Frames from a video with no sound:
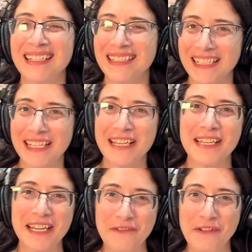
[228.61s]
This
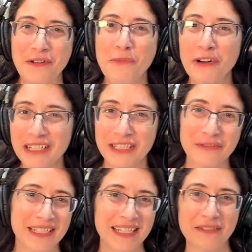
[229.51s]
is even more
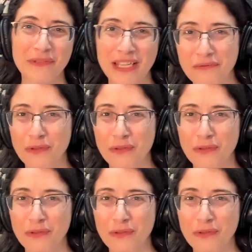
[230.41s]
interesting than